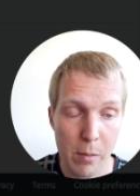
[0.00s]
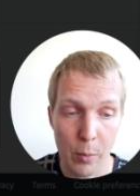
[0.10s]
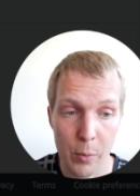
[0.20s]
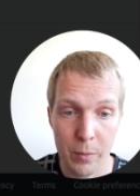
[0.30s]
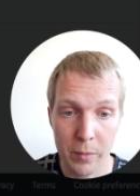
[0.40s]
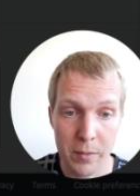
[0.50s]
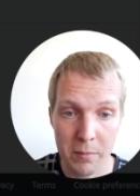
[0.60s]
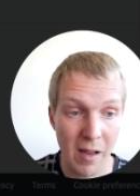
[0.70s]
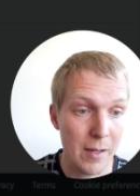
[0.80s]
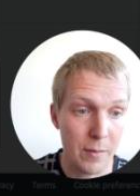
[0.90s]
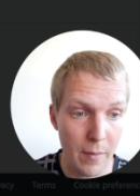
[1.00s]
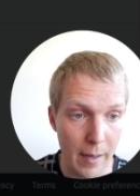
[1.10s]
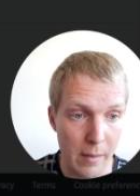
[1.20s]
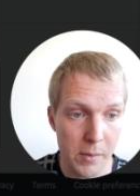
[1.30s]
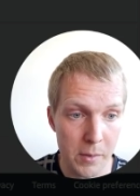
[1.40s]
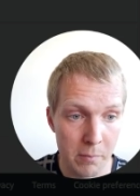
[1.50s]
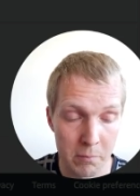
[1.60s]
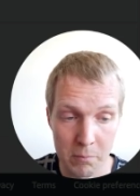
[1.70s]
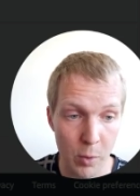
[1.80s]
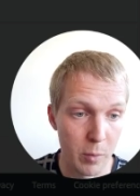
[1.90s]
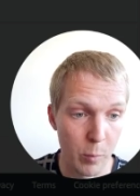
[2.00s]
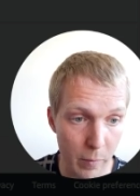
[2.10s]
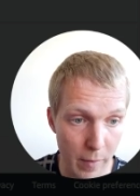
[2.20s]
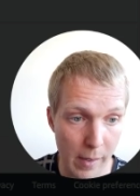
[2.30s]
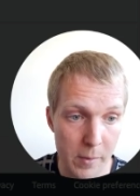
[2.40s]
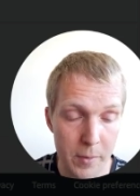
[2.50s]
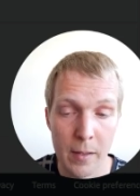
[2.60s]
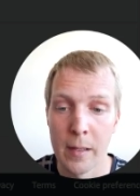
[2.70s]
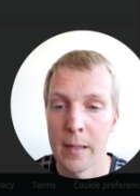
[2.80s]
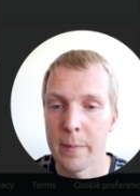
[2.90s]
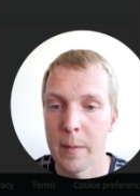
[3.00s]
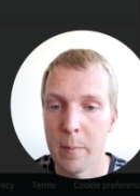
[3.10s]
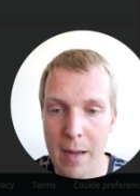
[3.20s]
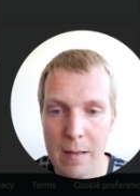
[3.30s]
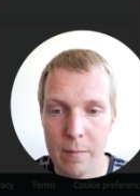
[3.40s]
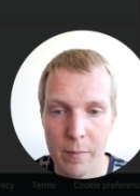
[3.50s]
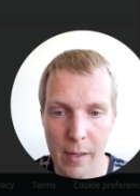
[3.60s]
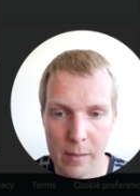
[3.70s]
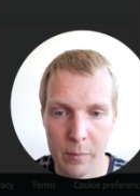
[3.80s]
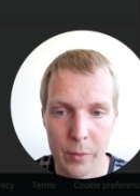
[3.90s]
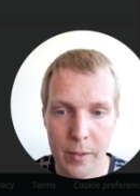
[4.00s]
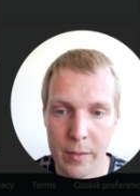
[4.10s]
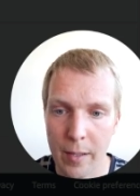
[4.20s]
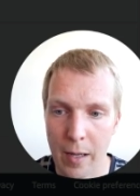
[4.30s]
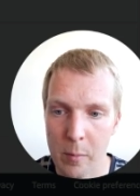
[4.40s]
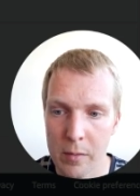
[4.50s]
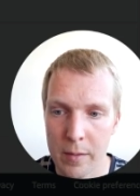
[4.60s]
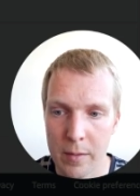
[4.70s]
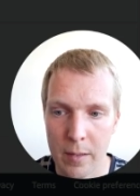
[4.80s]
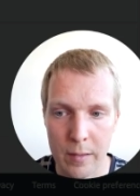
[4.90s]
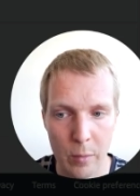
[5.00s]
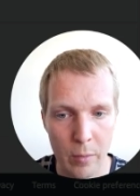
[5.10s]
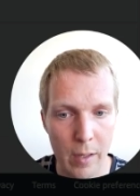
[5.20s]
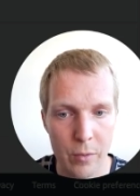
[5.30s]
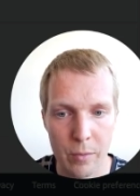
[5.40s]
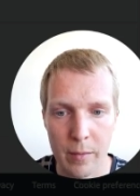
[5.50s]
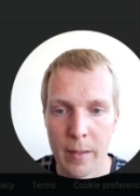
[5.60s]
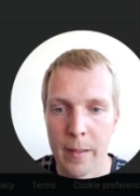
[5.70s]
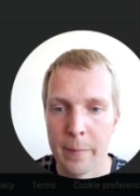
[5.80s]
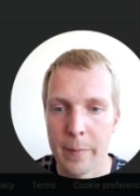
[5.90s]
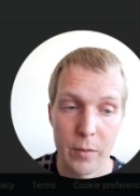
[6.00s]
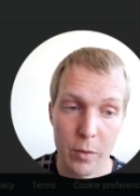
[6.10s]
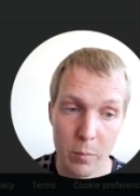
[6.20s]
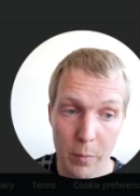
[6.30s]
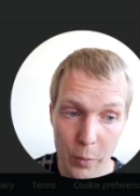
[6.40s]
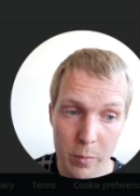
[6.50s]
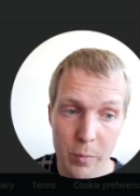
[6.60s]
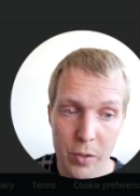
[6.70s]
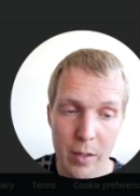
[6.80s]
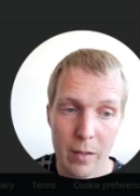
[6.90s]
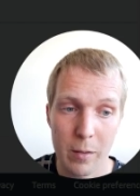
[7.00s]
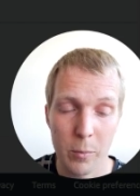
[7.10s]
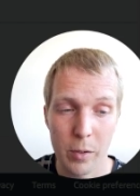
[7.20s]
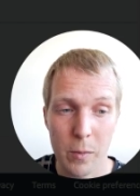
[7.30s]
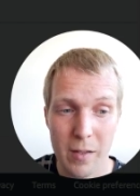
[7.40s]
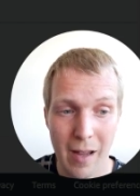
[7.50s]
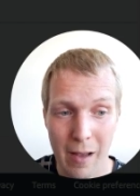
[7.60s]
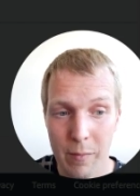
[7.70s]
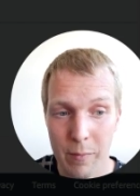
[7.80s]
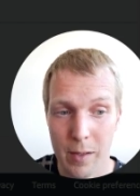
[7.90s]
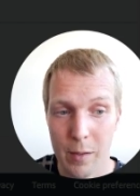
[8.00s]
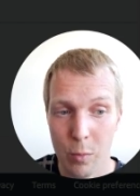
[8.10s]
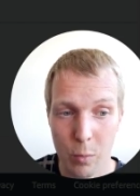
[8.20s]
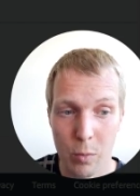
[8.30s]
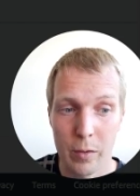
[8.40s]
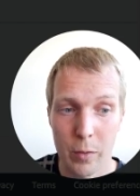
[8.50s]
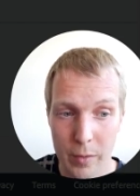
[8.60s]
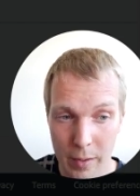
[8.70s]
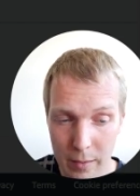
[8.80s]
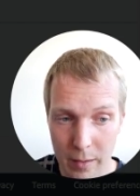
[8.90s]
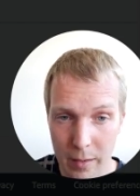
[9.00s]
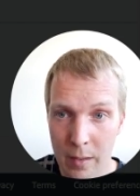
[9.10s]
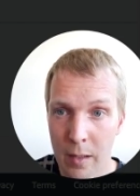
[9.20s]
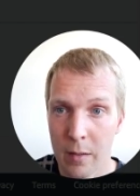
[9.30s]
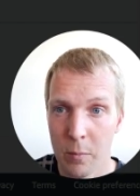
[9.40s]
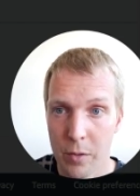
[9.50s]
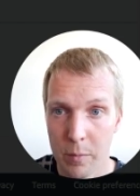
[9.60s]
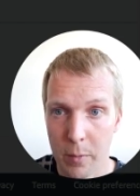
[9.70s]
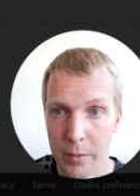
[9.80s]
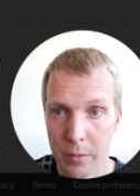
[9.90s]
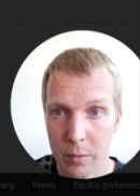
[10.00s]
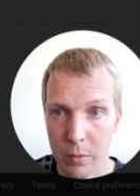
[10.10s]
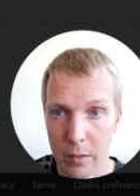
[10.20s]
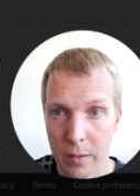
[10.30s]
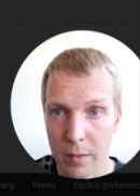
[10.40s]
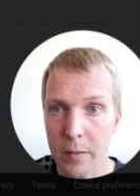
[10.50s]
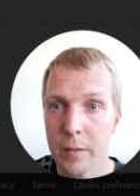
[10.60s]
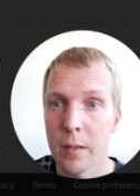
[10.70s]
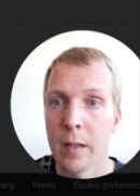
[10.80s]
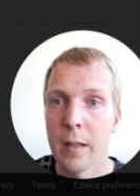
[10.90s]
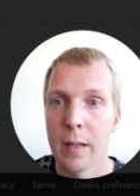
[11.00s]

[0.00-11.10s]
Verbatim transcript: table in Postgres has files, one or more files. The main file for this table is in this location. And so in my virtual machine here, I'm going to use the fincore utility, which is built into Linux,